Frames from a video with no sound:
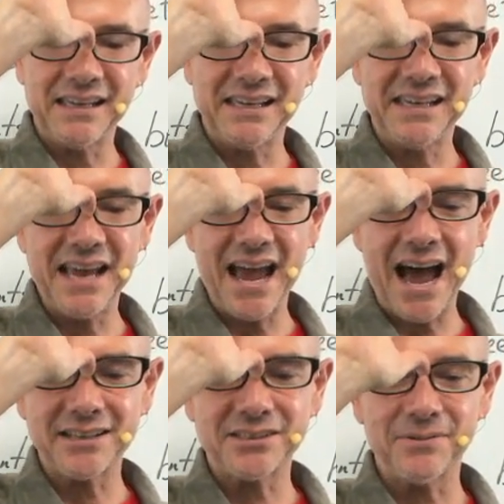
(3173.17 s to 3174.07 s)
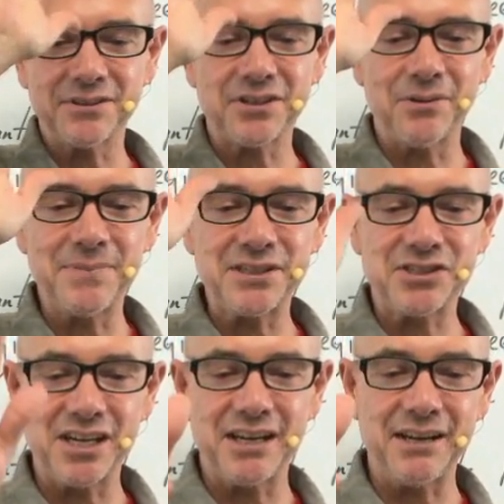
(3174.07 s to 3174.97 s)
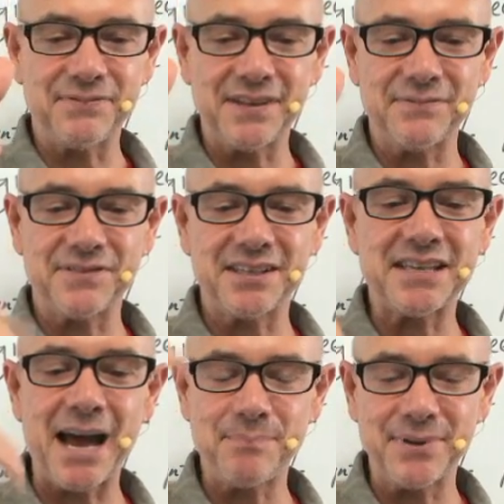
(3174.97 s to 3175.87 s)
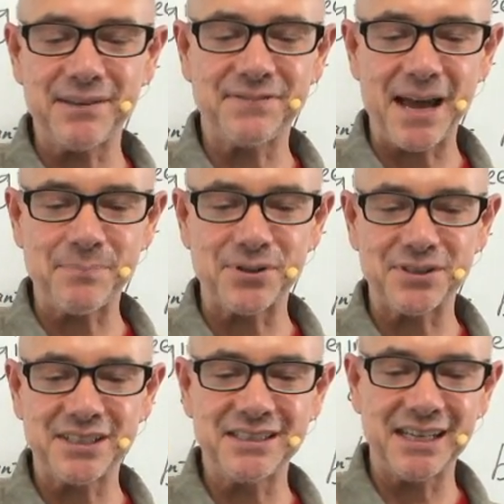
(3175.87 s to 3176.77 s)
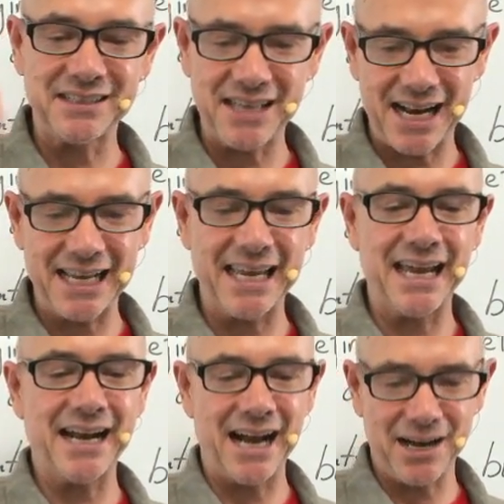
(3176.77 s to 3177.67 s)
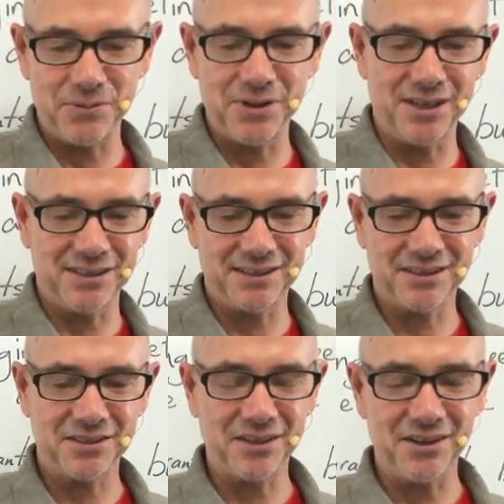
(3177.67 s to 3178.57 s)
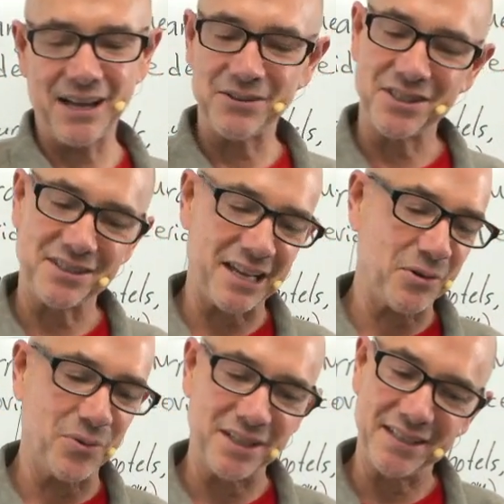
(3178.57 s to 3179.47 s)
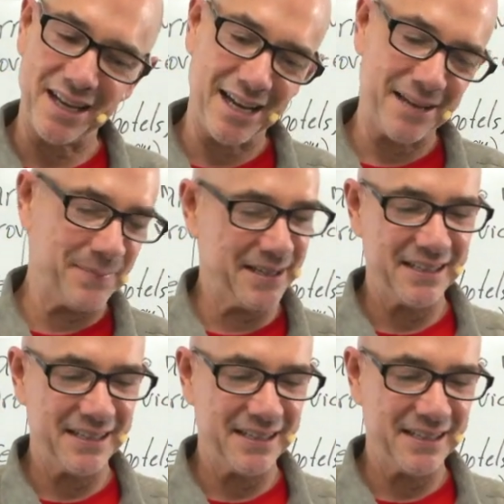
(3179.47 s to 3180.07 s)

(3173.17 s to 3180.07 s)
yeah so, so miss g if if this happen if that person does that again i will so that was just like one time and